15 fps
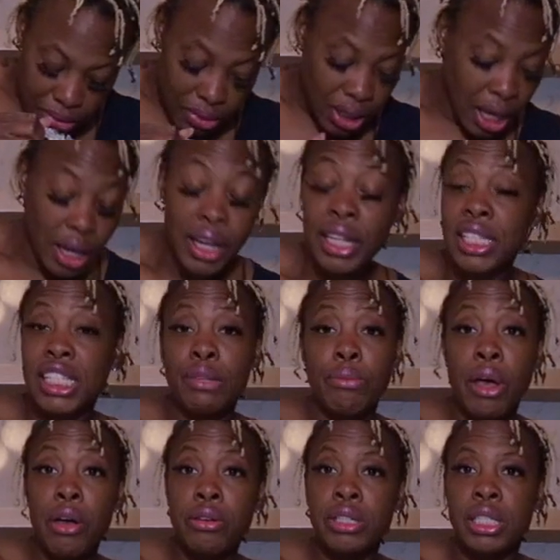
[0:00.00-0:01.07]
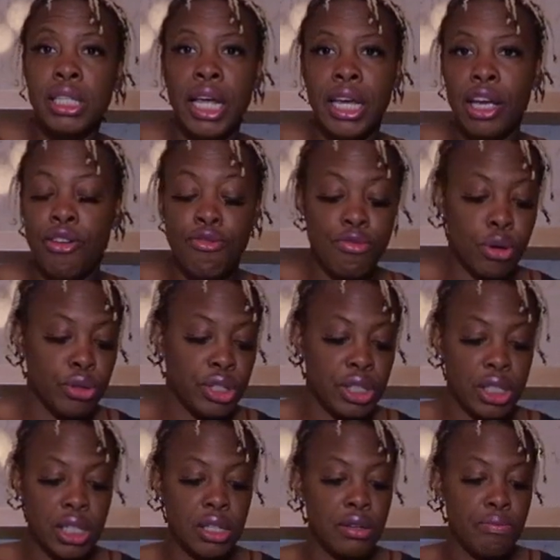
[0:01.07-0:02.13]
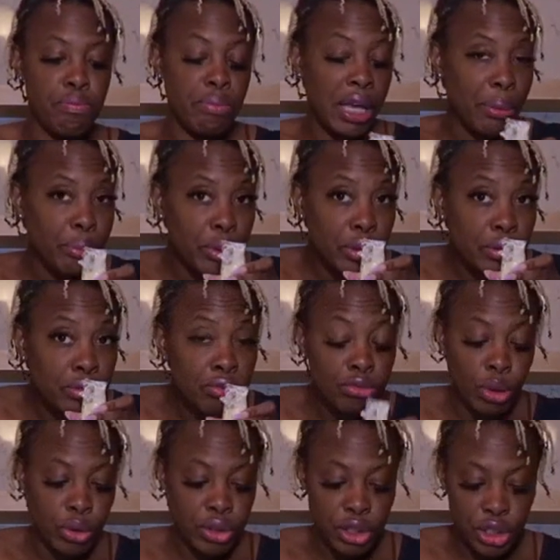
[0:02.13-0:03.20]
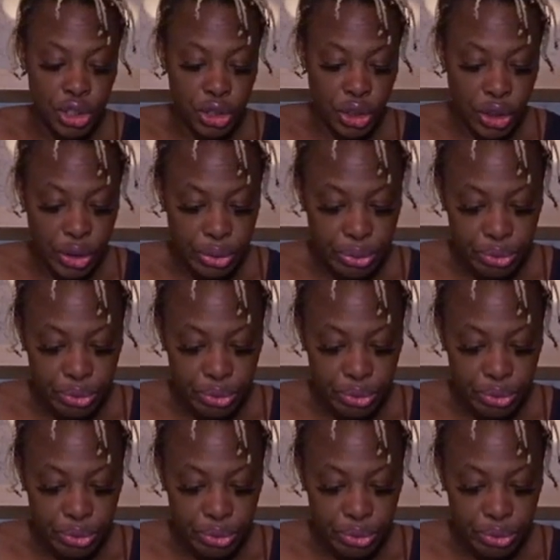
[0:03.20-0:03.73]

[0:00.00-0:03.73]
Yeah, it smells like roasted maple, roasted sugar.